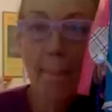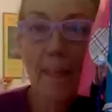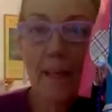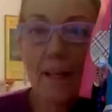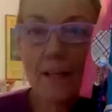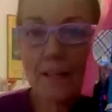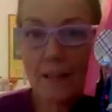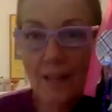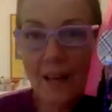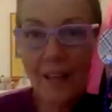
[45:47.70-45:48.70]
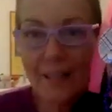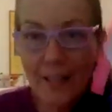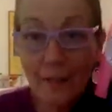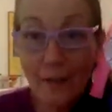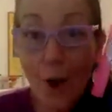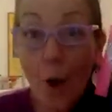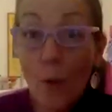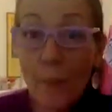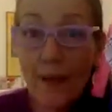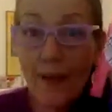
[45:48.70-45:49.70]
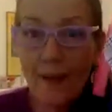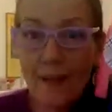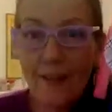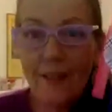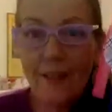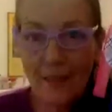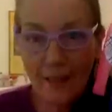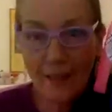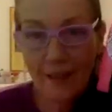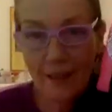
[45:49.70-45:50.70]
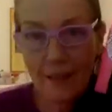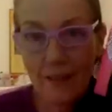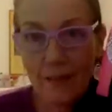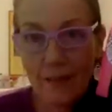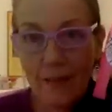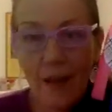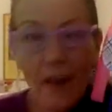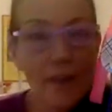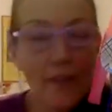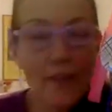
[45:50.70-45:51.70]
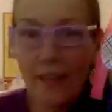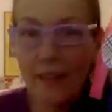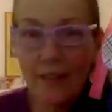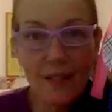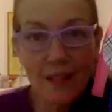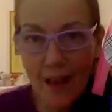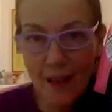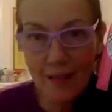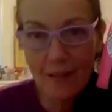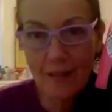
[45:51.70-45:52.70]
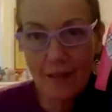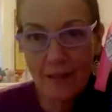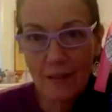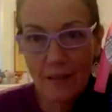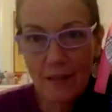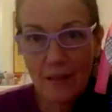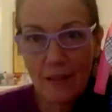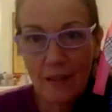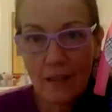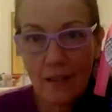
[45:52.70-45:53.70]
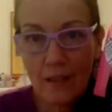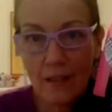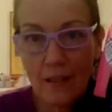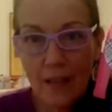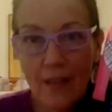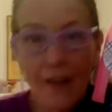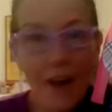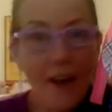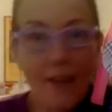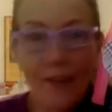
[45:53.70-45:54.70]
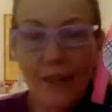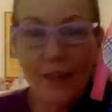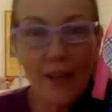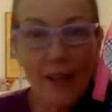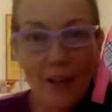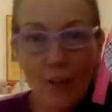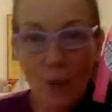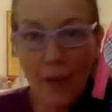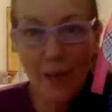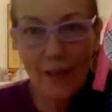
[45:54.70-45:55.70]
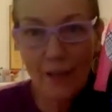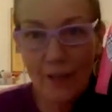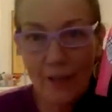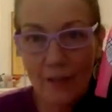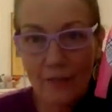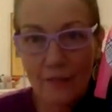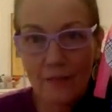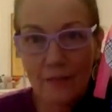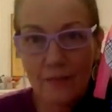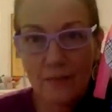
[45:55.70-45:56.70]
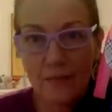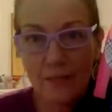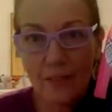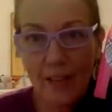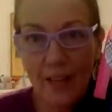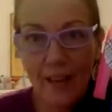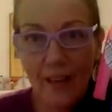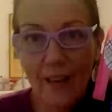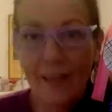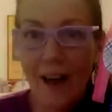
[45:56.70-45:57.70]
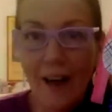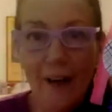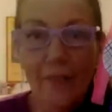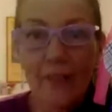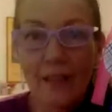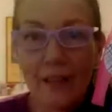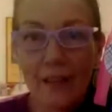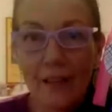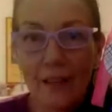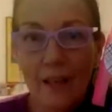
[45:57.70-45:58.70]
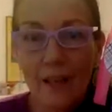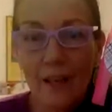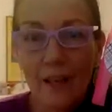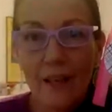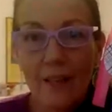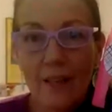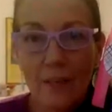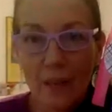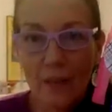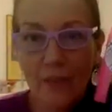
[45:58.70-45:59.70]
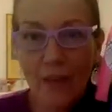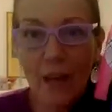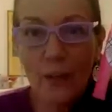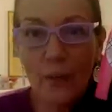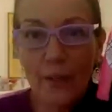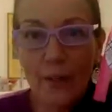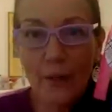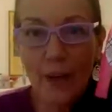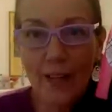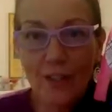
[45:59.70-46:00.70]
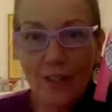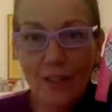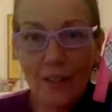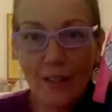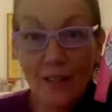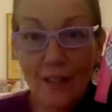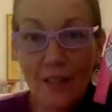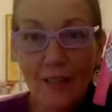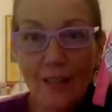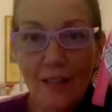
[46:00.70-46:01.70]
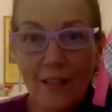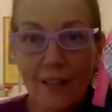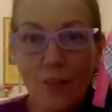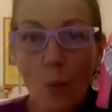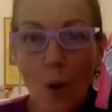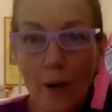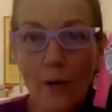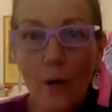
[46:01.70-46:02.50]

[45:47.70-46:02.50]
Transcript: is the idea of open-ended thinking. Not everything is a test, and not everything has one answer, okay? And not everything is about following directions in the sense that there's one